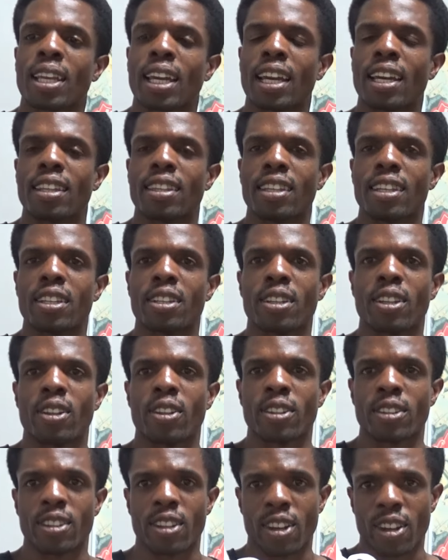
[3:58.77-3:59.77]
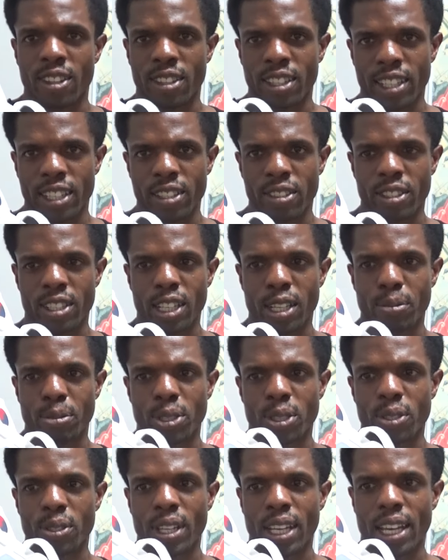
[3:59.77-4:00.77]
And then on the heel
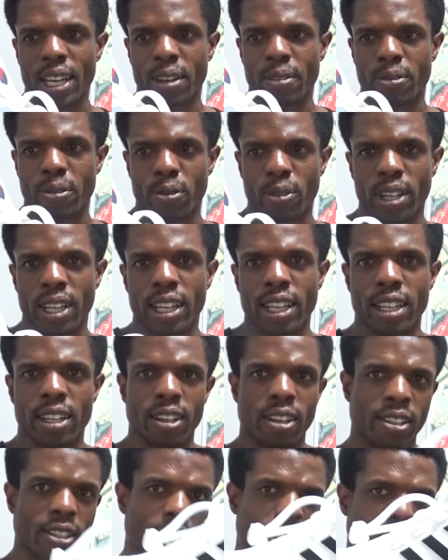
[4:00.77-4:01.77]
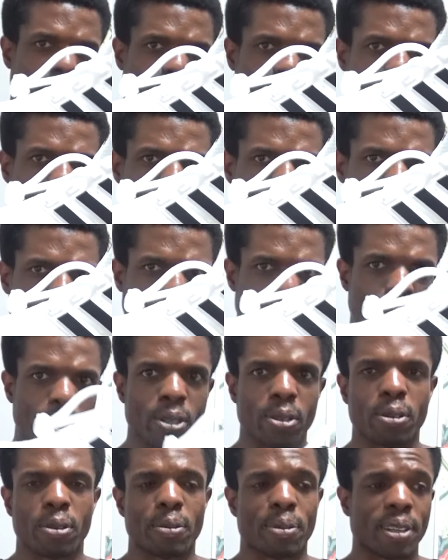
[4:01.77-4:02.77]
cups, you have red. On this one, you have
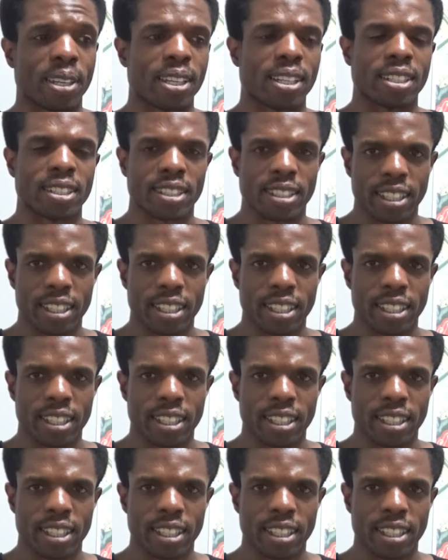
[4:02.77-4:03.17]
blue because,